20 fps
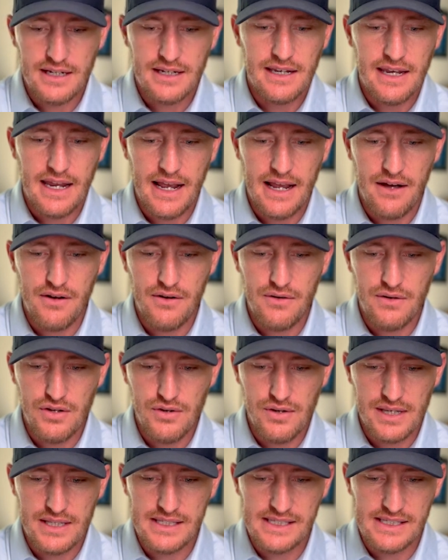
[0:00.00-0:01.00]
now
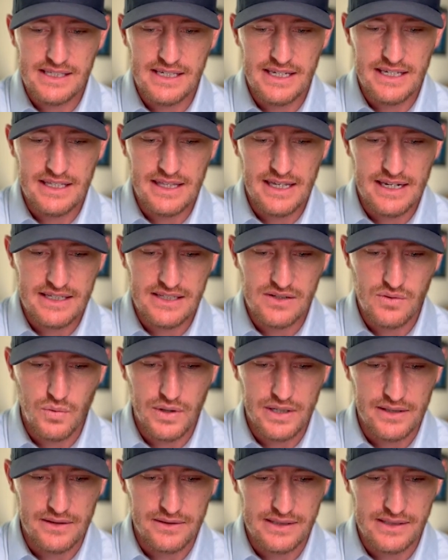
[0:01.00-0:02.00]
you can see that it's
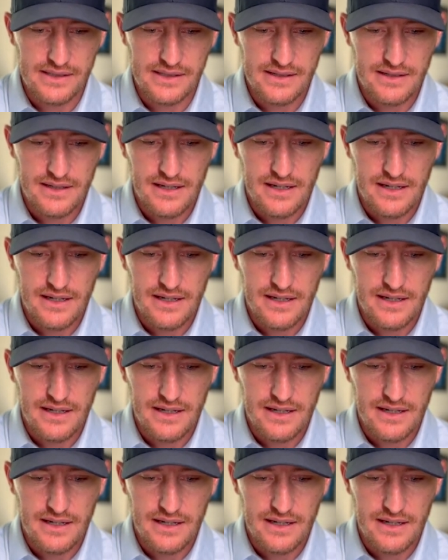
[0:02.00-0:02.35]
wheels.